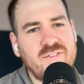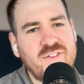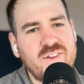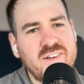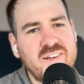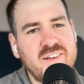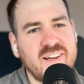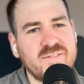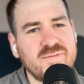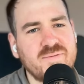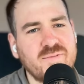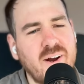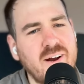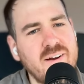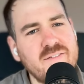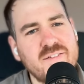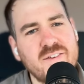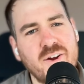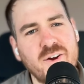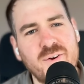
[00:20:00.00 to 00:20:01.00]
thinking,
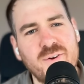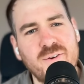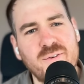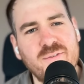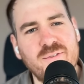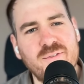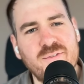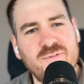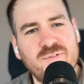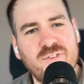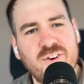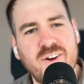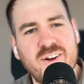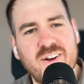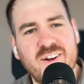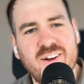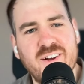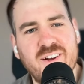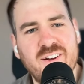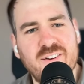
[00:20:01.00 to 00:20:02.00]
right? So
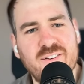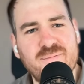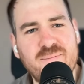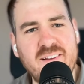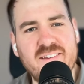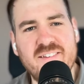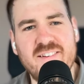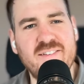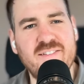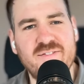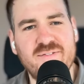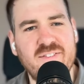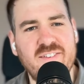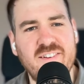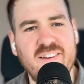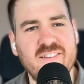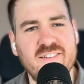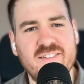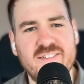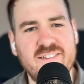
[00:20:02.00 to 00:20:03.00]
for basically
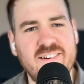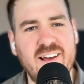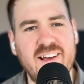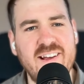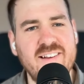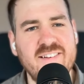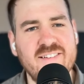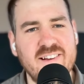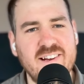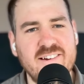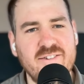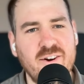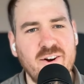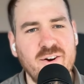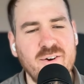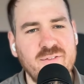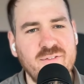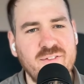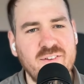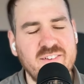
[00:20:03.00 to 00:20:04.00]
since day
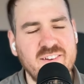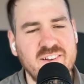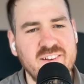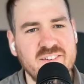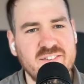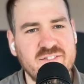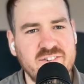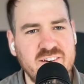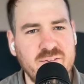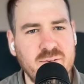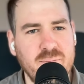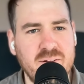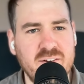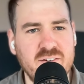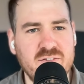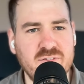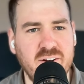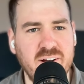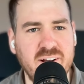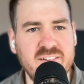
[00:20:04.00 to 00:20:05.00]
zero of this industry, we've been
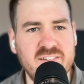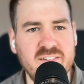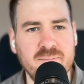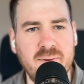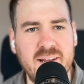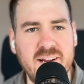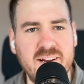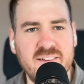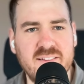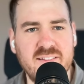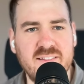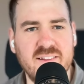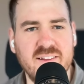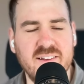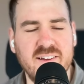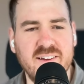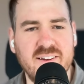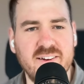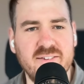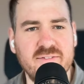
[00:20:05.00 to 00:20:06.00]
trying to make
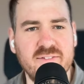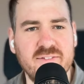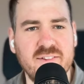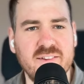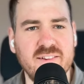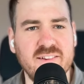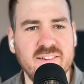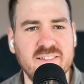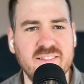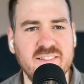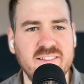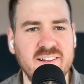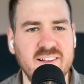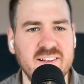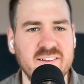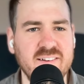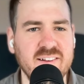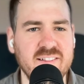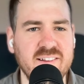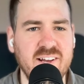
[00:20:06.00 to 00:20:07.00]
the
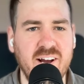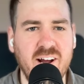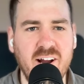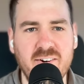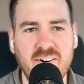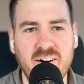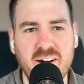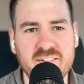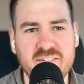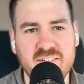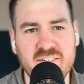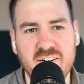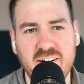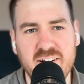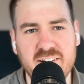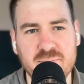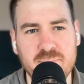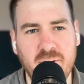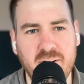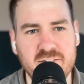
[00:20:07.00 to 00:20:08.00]
IRRs as high
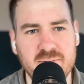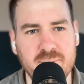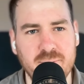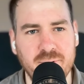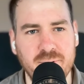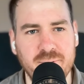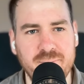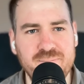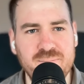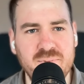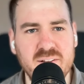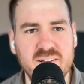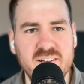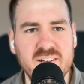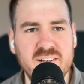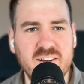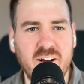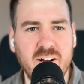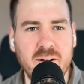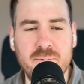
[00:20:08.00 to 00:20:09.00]
as possible
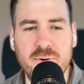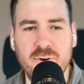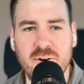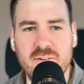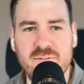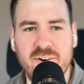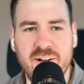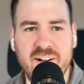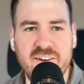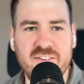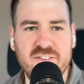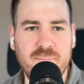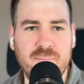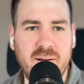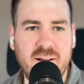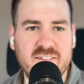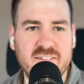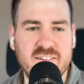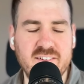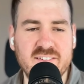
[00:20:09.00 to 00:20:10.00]
on a purely financial
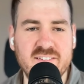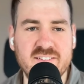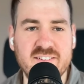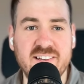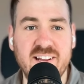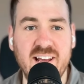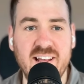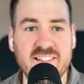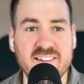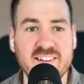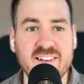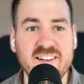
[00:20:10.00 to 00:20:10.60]
basis to get